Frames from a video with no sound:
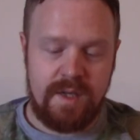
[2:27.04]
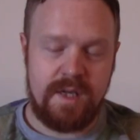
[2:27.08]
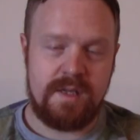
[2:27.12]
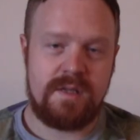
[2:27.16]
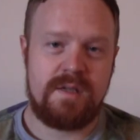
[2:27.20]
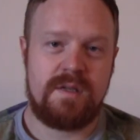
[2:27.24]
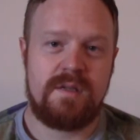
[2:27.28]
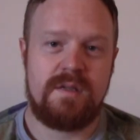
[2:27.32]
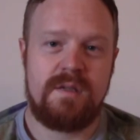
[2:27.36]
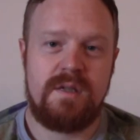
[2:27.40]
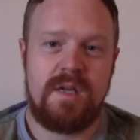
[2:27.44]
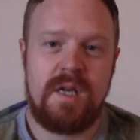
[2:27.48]

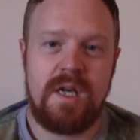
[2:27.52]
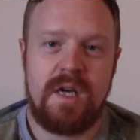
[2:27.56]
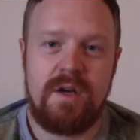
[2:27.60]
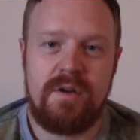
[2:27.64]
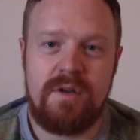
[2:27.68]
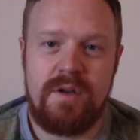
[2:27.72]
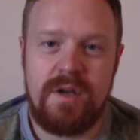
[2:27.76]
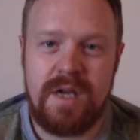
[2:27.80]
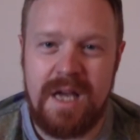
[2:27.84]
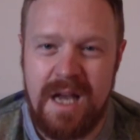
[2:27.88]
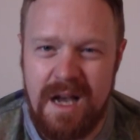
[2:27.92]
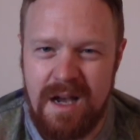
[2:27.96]
But, you know,
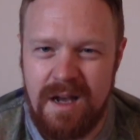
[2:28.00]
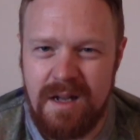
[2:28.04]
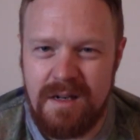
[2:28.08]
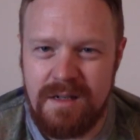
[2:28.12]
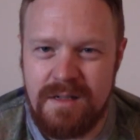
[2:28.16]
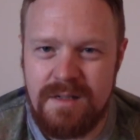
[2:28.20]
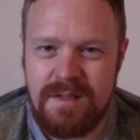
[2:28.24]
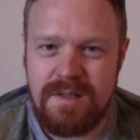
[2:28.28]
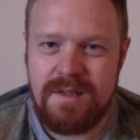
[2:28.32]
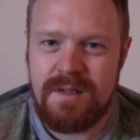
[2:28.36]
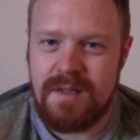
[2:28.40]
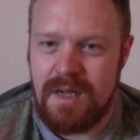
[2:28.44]
you
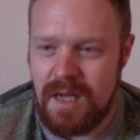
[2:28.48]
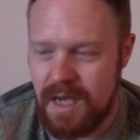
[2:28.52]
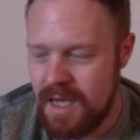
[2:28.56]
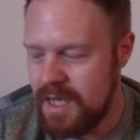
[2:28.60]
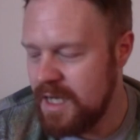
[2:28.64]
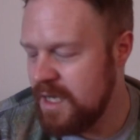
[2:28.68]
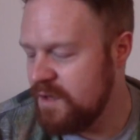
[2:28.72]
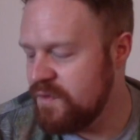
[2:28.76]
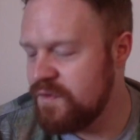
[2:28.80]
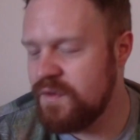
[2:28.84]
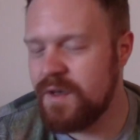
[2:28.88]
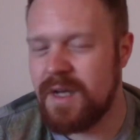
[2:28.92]
can't
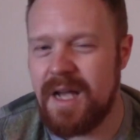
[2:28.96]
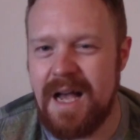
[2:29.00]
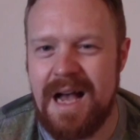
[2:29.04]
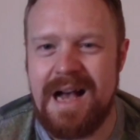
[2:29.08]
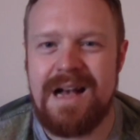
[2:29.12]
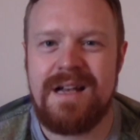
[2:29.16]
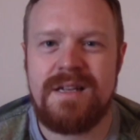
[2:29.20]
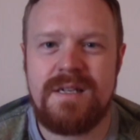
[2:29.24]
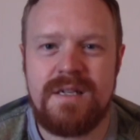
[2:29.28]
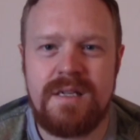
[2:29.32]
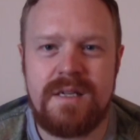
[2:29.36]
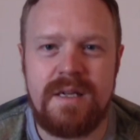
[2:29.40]
have a
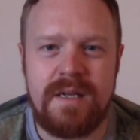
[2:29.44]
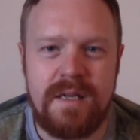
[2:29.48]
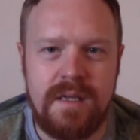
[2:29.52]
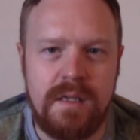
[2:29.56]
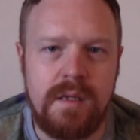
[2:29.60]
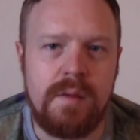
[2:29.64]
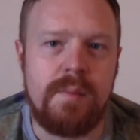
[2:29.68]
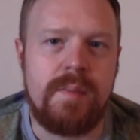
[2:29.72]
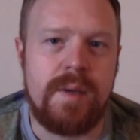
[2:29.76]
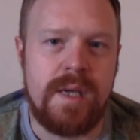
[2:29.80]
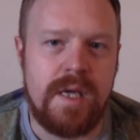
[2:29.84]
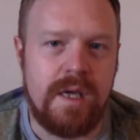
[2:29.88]

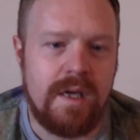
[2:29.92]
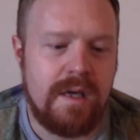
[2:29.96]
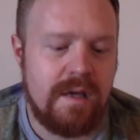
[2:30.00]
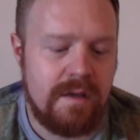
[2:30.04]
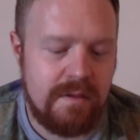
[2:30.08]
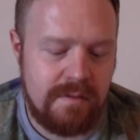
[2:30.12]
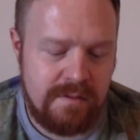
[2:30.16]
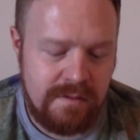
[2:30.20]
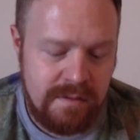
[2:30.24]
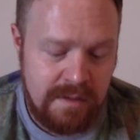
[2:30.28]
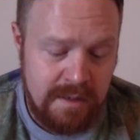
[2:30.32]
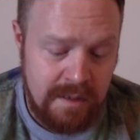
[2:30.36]
Kasteel
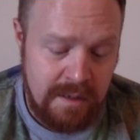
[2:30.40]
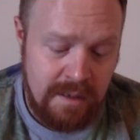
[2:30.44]
beer